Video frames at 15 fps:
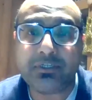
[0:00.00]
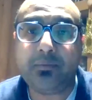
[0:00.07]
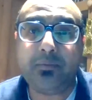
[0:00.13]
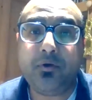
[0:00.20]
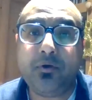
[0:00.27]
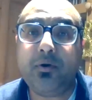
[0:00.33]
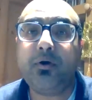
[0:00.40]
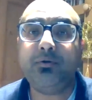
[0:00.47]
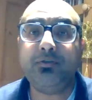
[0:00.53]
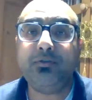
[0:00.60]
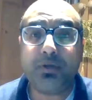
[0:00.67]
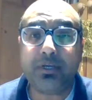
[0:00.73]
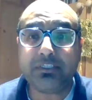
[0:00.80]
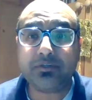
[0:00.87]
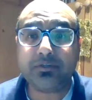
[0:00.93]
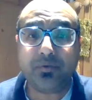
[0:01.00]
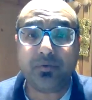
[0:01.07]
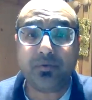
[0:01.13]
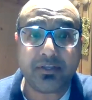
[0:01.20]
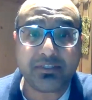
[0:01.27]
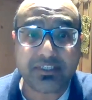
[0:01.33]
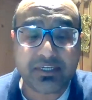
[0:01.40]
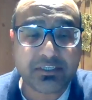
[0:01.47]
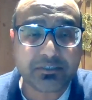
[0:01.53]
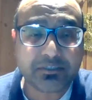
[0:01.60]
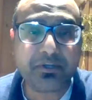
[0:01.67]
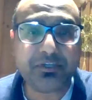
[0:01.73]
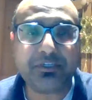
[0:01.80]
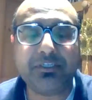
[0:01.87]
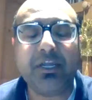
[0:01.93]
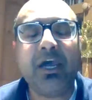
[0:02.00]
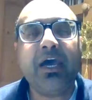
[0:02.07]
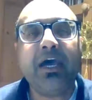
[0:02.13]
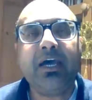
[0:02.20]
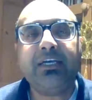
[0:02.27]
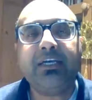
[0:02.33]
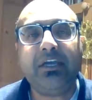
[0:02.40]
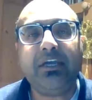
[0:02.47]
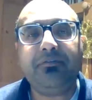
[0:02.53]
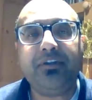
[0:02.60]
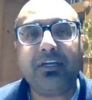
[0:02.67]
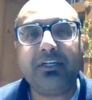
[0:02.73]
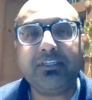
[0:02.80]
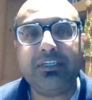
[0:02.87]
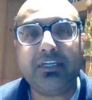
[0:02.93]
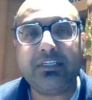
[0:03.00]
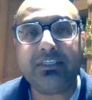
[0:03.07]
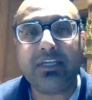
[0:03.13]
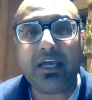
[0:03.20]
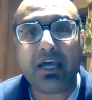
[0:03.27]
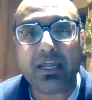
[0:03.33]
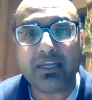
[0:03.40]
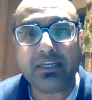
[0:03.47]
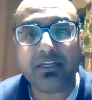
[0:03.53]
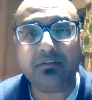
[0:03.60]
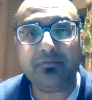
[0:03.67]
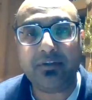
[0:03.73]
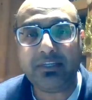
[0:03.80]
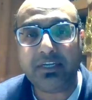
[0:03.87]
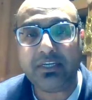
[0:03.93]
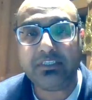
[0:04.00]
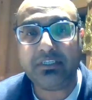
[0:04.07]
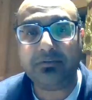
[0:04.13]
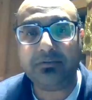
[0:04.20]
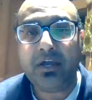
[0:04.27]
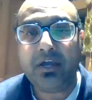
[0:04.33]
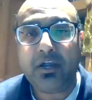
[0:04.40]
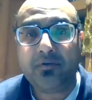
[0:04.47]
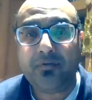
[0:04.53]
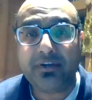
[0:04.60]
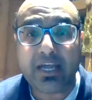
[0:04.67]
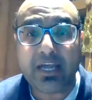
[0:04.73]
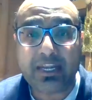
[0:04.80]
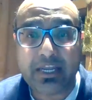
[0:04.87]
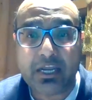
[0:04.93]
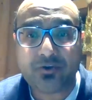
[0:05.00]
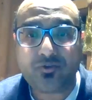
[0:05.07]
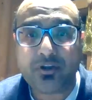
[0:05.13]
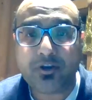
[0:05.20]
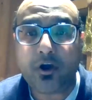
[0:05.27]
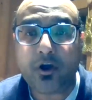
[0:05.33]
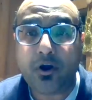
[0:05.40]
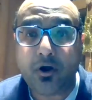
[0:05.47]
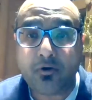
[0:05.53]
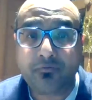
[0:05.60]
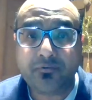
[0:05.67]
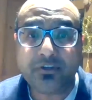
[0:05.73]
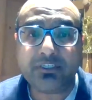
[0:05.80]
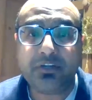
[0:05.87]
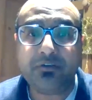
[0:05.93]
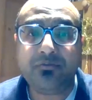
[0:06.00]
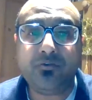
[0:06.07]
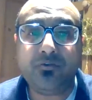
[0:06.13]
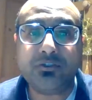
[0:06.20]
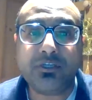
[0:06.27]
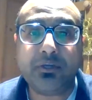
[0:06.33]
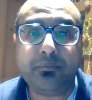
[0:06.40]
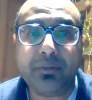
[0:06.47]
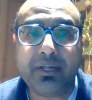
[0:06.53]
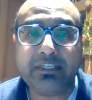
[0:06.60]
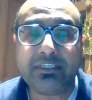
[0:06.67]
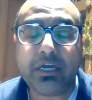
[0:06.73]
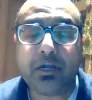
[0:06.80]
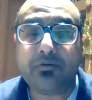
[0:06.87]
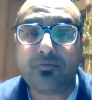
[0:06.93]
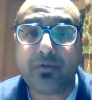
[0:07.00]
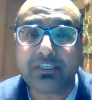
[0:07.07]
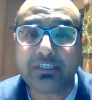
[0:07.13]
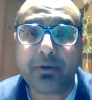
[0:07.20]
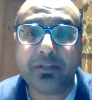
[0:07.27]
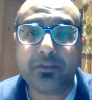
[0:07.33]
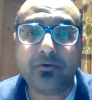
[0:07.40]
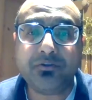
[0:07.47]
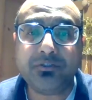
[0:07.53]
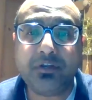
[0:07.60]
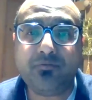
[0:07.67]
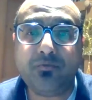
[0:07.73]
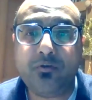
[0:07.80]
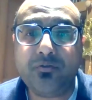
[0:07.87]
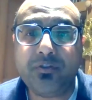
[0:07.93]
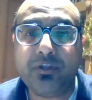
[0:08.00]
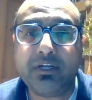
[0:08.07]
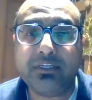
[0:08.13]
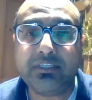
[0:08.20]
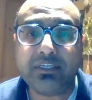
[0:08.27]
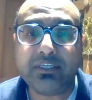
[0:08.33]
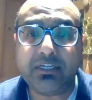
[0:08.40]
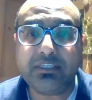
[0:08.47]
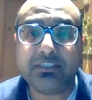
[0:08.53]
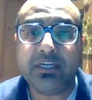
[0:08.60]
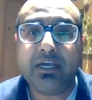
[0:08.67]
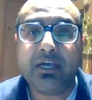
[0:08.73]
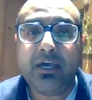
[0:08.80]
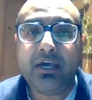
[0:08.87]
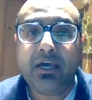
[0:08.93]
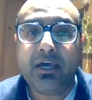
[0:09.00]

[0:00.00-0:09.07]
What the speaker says: whistleblower who is raised rather serious patient safety concerns handle vindictive, retaliatory, and obviously false complaints raised by those involved in the concerns